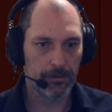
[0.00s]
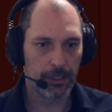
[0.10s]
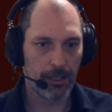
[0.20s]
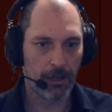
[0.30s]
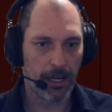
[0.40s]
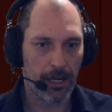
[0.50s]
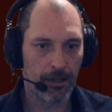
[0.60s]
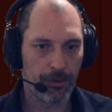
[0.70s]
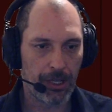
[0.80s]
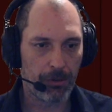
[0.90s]
you know what? I
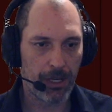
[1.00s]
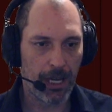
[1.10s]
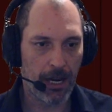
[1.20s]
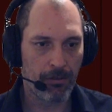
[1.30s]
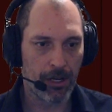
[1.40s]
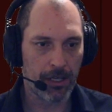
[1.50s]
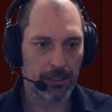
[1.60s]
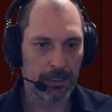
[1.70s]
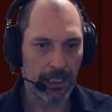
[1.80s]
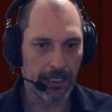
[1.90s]
don't think we have a
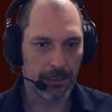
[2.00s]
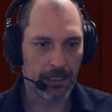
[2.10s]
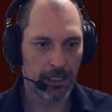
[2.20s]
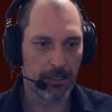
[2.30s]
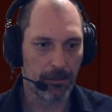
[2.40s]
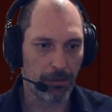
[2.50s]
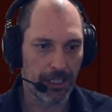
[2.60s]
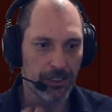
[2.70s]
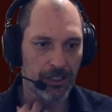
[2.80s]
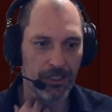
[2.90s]
test here to
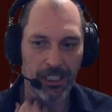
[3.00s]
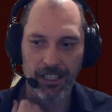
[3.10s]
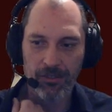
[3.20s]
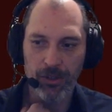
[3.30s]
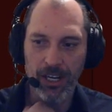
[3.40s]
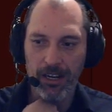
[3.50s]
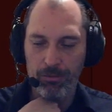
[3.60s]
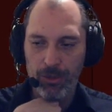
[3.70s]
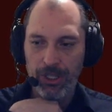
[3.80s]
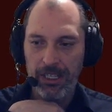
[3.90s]
make sure that we're
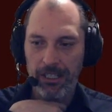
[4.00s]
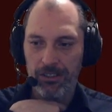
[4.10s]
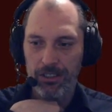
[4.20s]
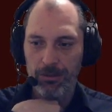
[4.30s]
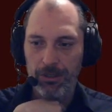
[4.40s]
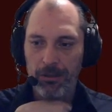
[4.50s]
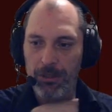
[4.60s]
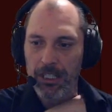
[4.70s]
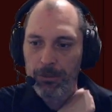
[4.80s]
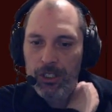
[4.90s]
not putting too many
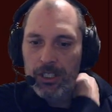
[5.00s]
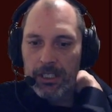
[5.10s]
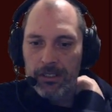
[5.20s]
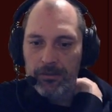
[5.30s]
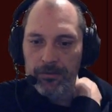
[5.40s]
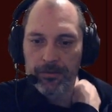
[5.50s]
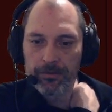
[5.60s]
people on.